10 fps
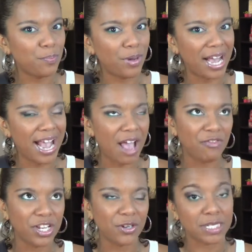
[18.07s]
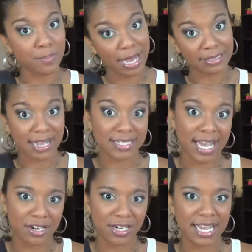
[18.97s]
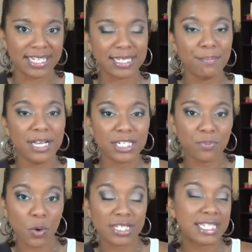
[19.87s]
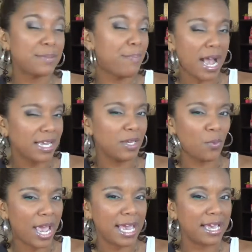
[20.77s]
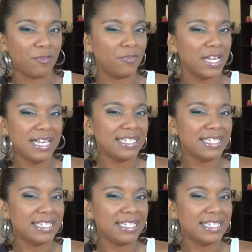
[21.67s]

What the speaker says: but I figured Spotlight Saturday is a much more spunky way of